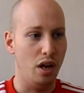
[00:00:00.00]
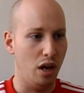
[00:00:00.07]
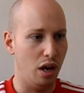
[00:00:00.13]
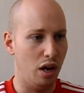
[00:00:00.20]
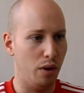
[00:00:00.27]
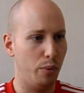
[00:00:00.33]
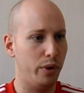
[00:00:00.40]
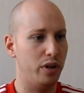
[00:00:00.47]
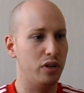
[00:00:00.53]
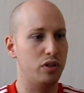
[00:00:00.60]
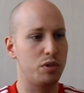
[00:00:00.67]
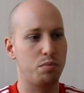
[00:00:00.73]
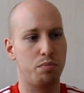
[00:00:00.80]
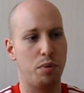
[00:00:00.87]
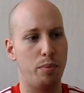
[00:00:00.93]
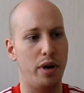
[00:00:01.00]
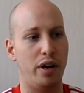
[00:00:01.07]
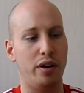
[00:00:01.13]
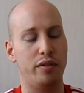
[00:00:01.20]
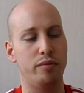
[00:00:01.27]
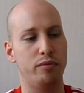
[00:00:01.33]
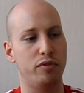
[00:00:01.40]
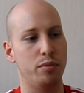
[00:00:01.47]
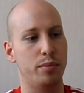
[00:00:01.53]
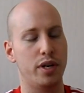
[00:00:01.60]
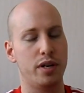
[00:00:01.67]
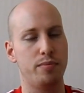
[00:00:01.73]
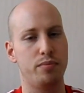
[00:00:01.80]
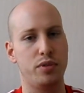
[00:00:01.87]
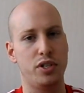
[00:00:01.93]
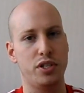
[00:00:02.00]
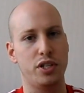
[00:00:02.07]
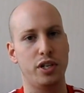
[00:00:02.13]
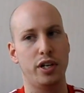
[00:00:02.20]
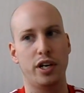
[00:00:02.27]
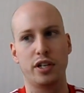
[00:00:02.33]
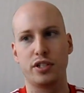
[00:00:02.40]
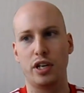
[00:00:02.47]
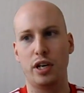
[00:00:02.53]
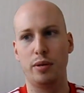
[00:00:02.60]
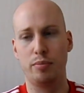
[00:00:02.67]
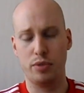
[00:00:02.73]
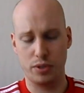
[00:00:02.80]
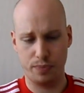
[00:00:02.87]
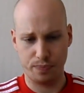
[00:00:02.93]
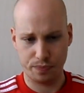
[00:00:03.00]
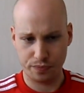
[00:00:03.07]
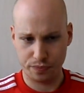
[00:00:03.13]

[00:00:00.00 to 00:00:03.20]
When I was preparing for my CCNA exams,